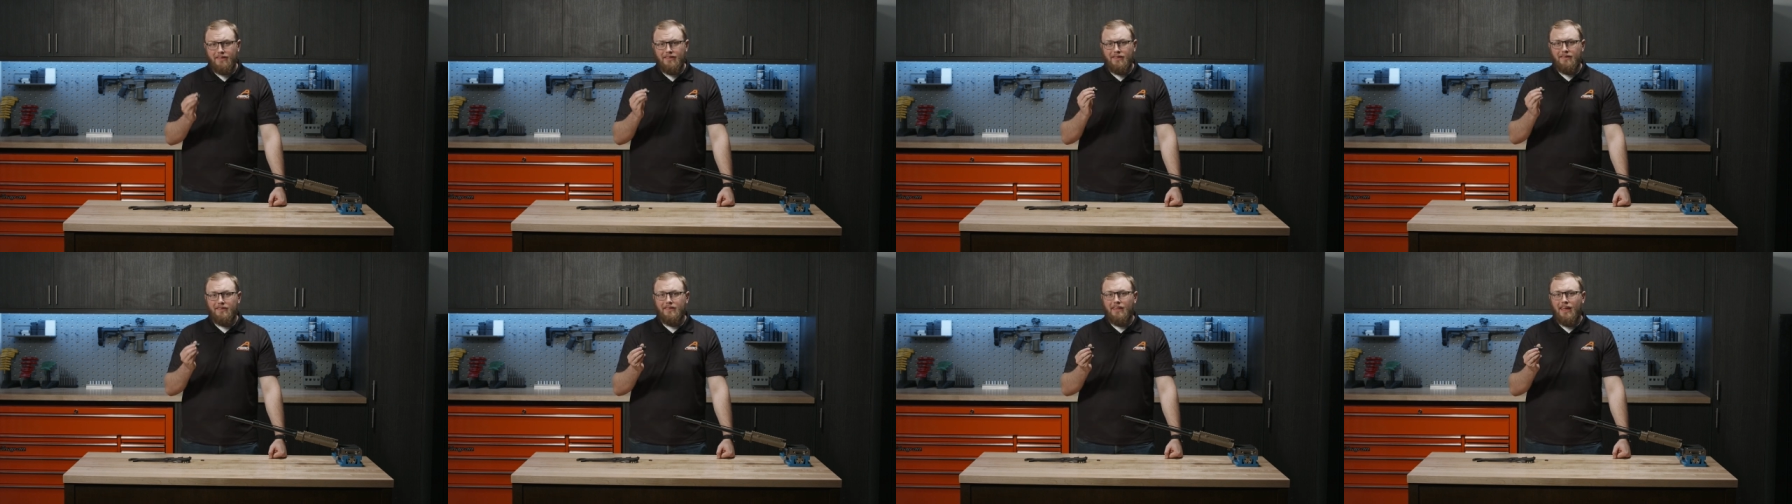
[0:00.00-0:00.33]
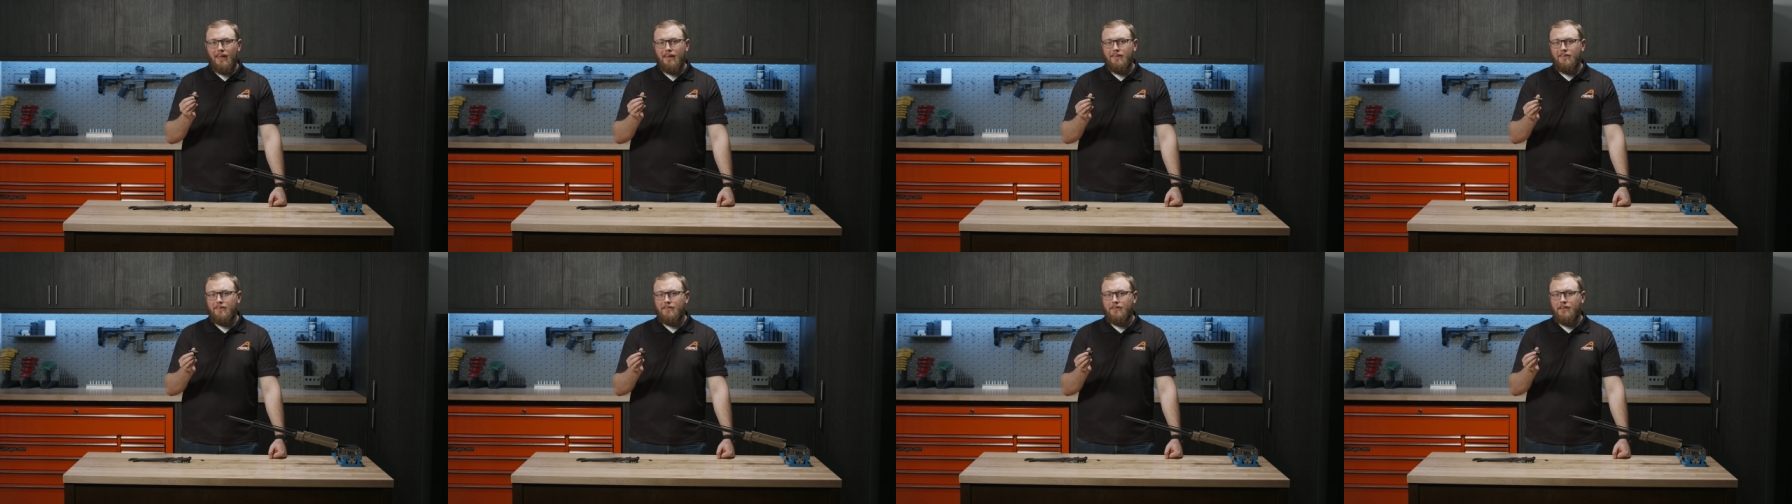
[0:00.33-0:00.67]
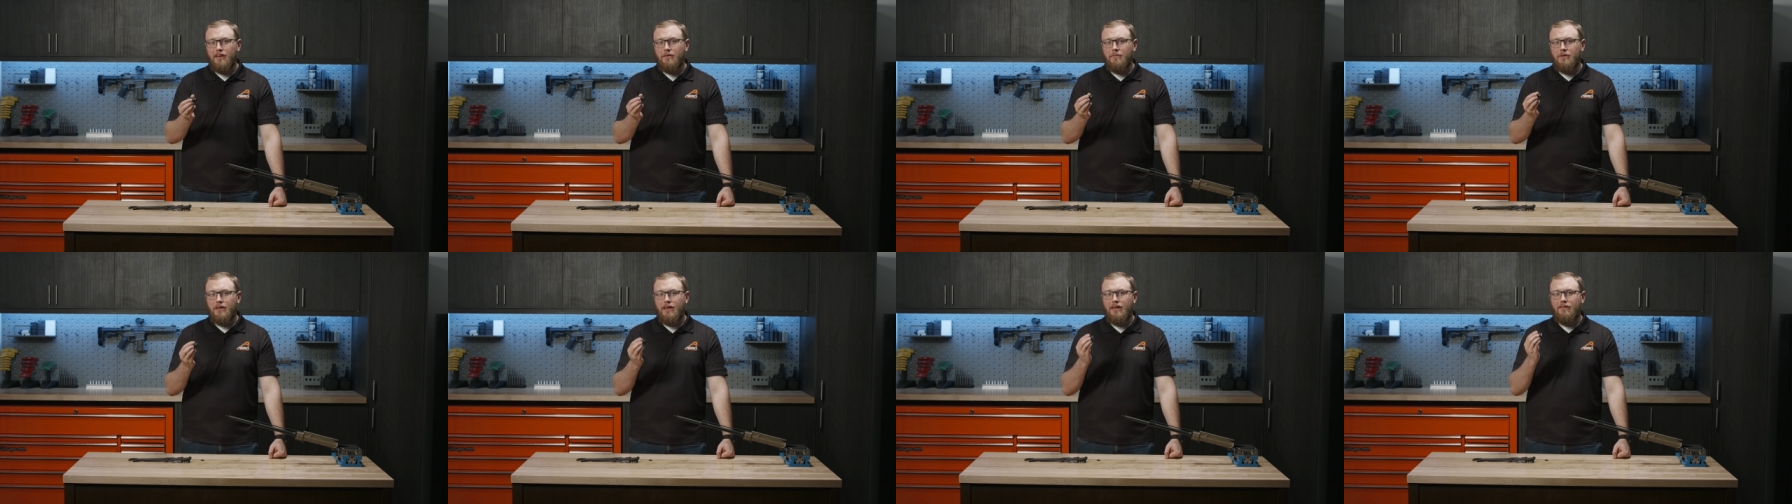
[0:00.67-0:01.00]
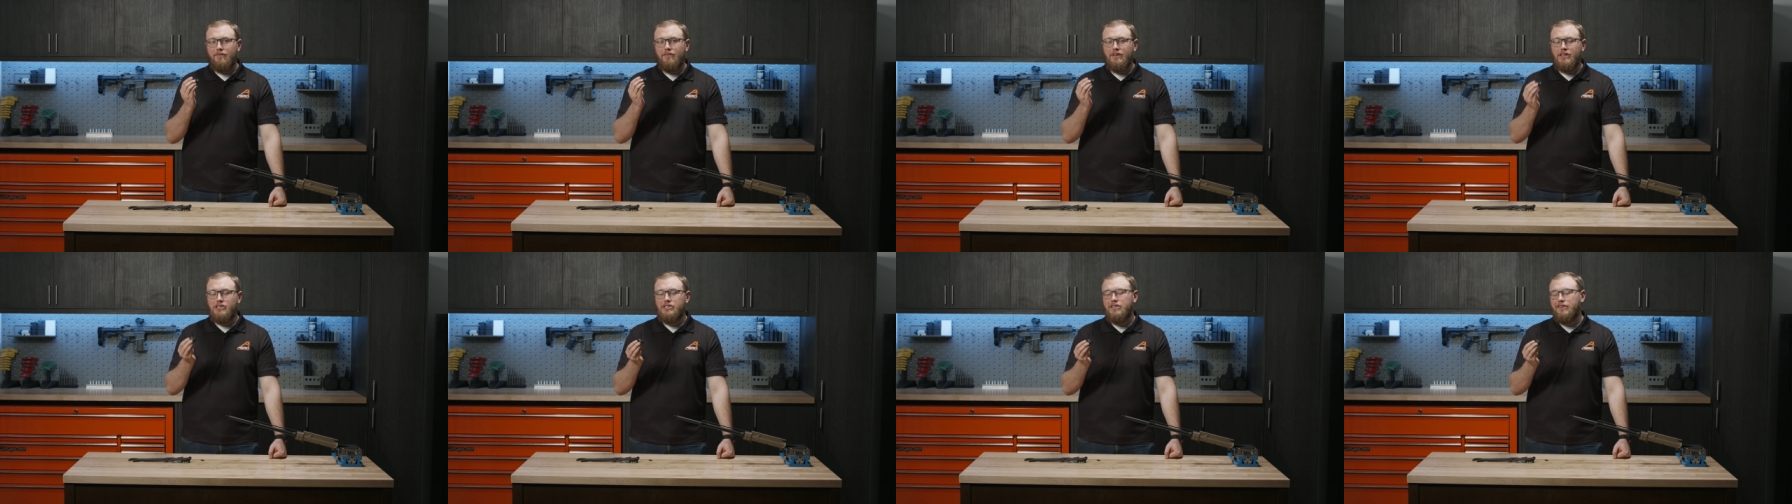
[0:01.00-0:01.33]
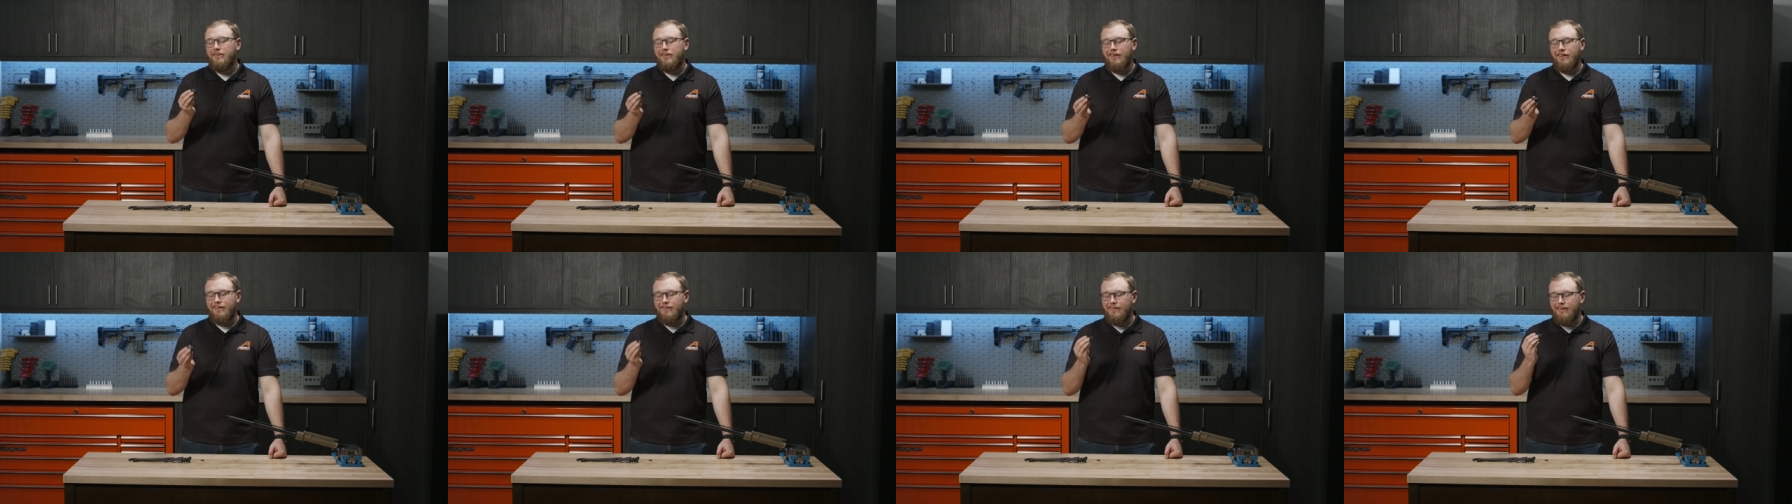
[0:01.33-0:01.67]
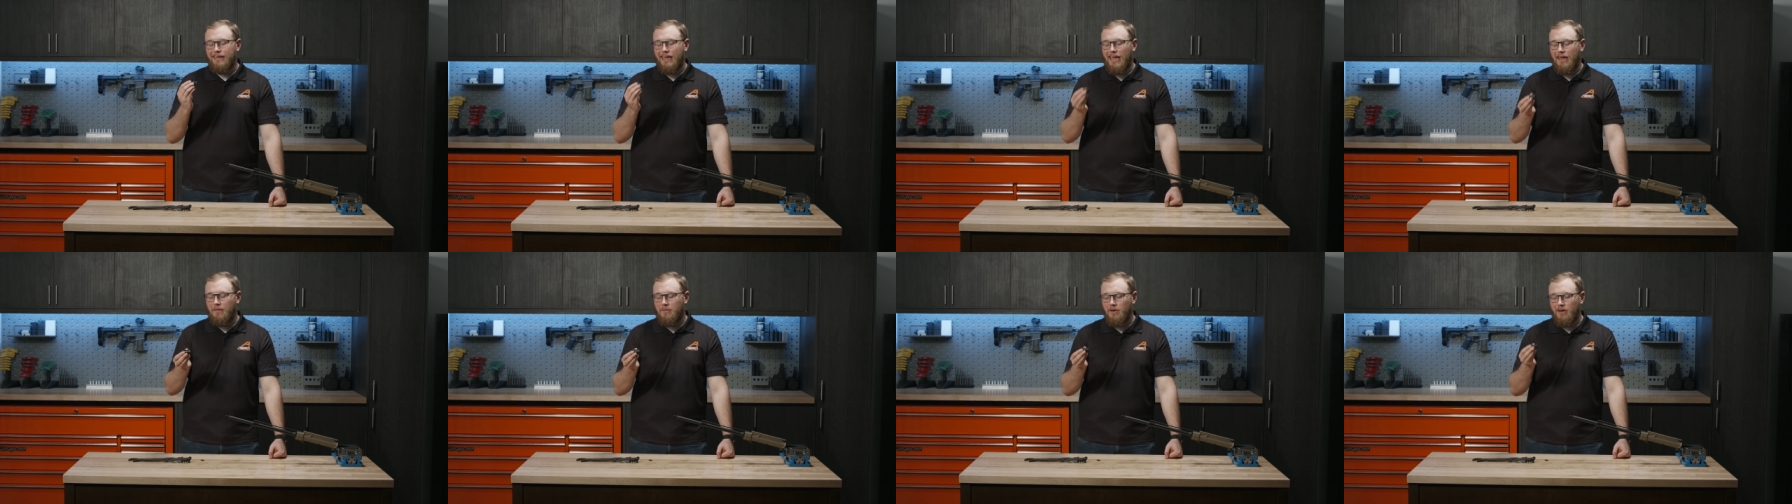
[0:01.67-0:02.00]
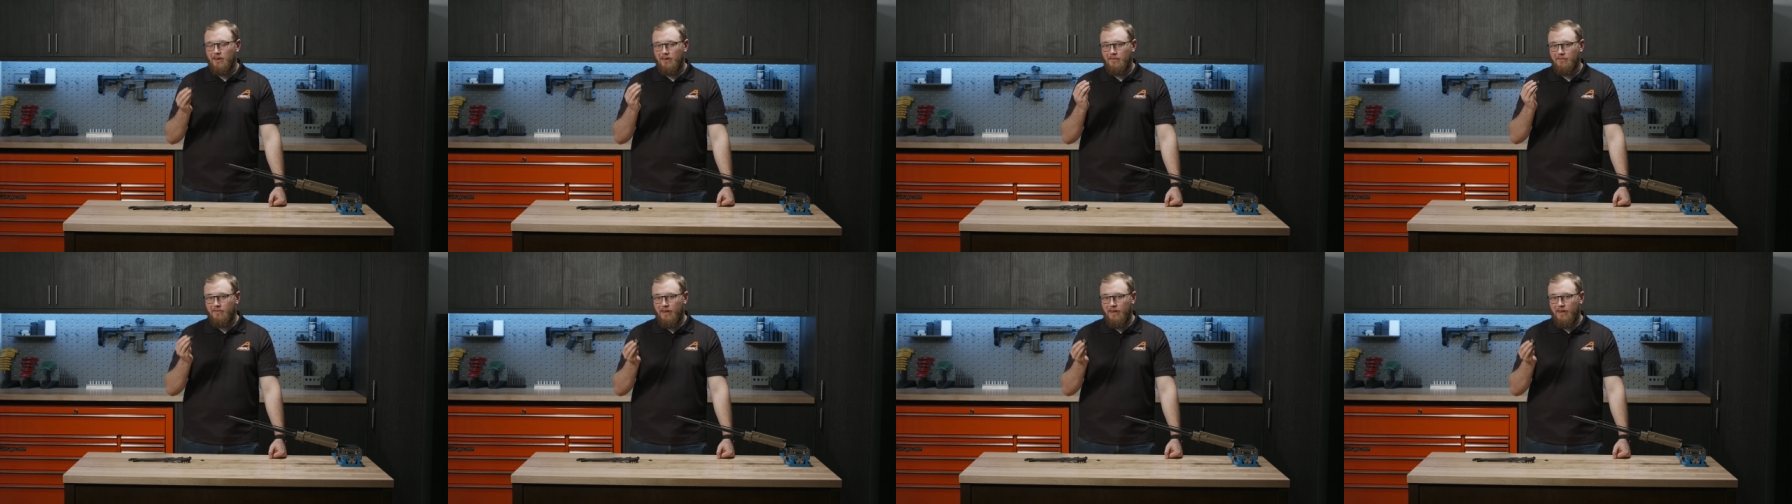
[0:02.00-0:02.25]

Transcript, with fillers: In this case, it's going to be a VG6 Gamma and